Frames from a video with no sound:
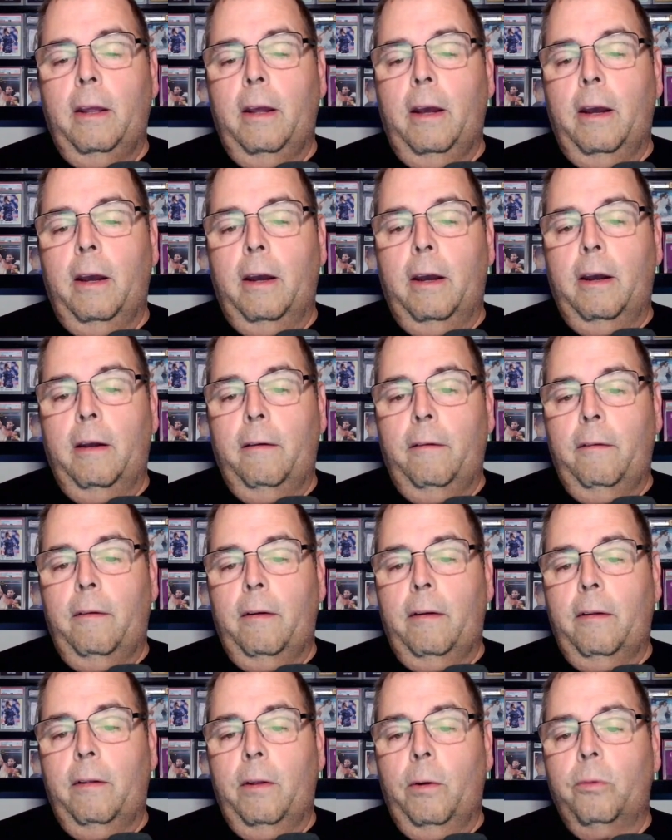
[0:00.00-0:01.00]

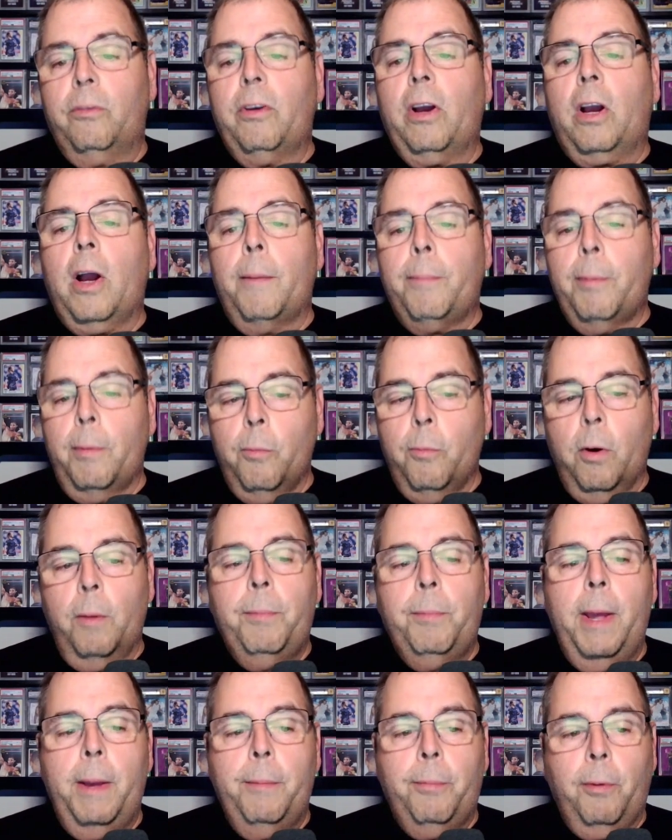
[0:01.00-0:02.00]
there was a couple more
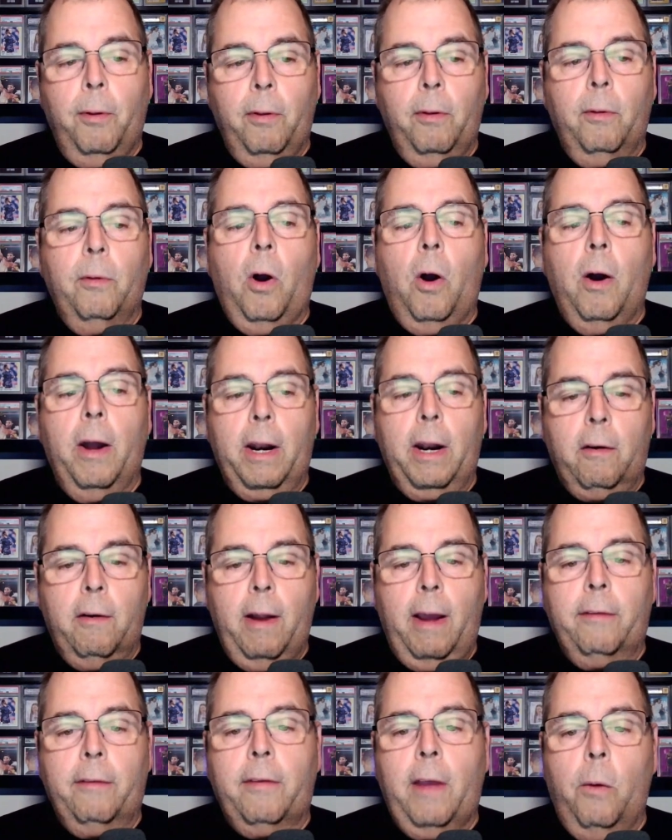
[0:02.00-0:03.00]
people
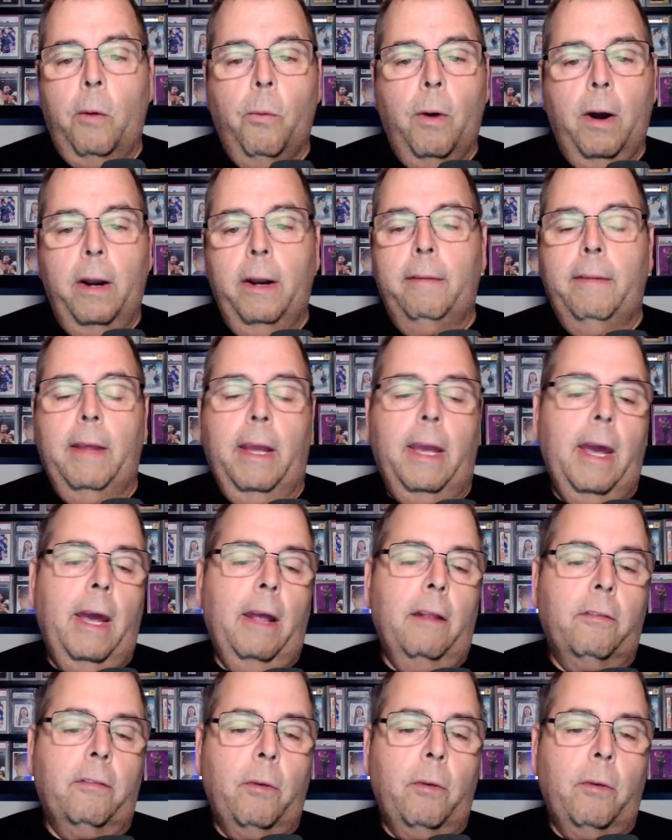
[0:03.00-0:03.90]
autographs I wanted to get.